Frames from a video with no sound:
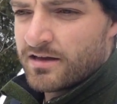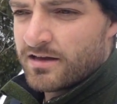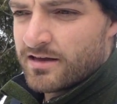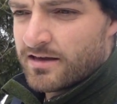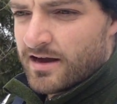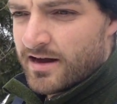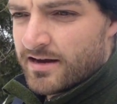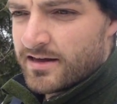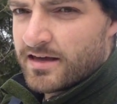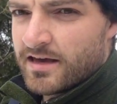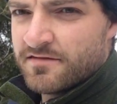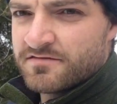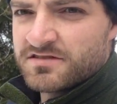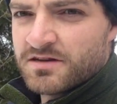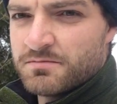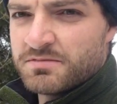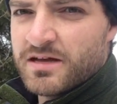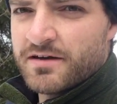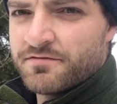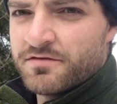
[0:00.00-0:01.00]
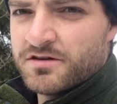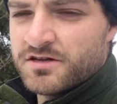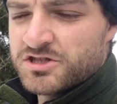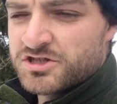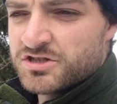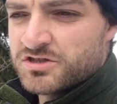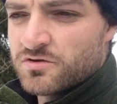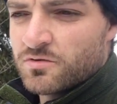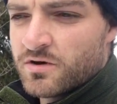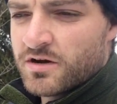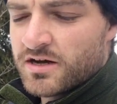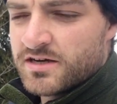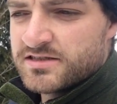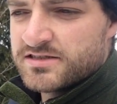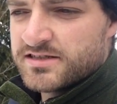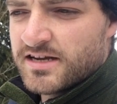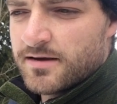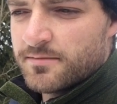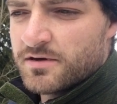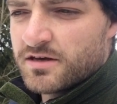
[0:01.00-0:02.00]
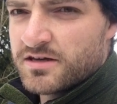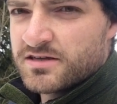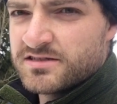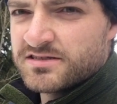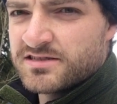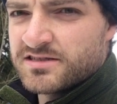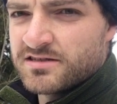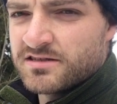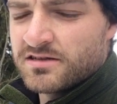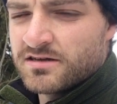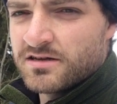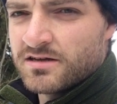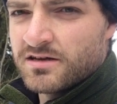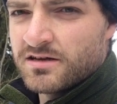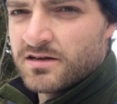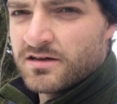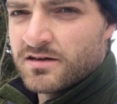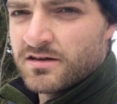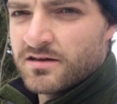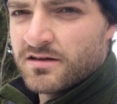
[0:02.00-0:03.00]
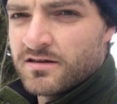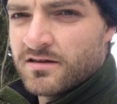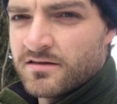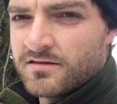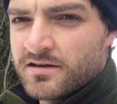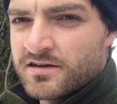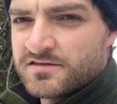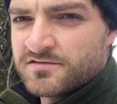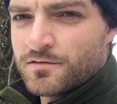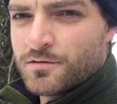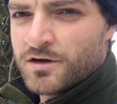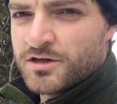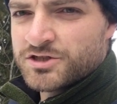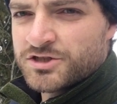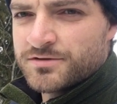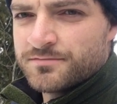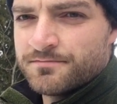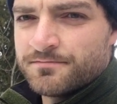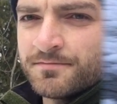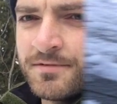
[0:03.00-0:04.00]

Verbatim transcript: kind of gave some definition to what ice damming is. Thanks for watching.